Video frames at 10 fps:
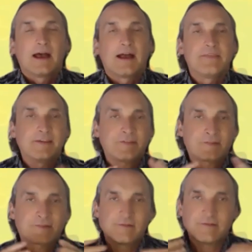
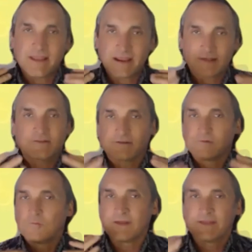This next
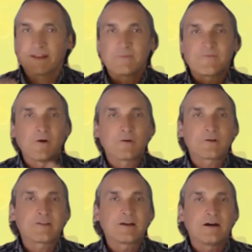one that I'm
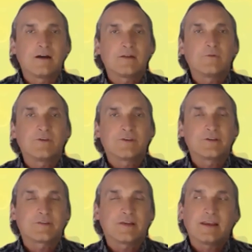focusing on, which
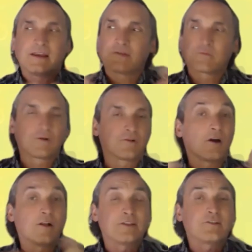is, I guess we're going to
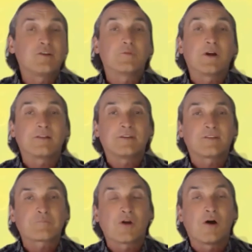call it Tube Relevance
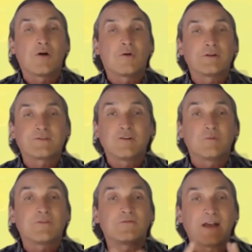Pro or Tube
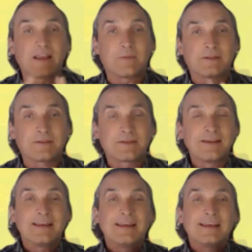Refinement,
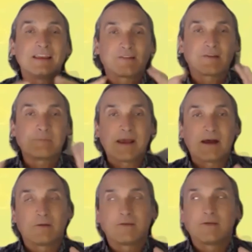is
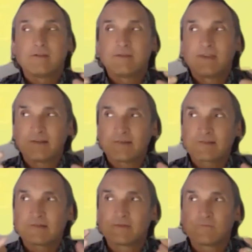about
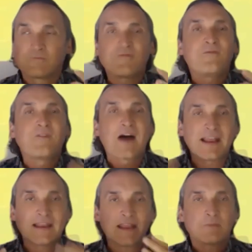this
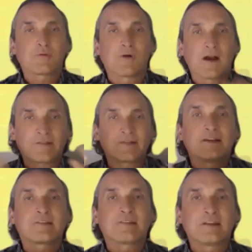refining
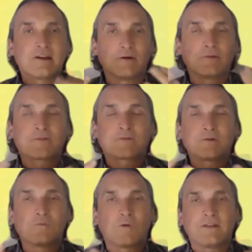process that goes through
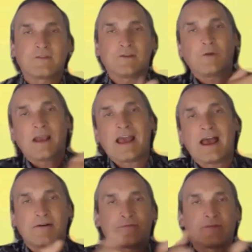once you
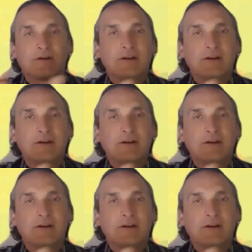have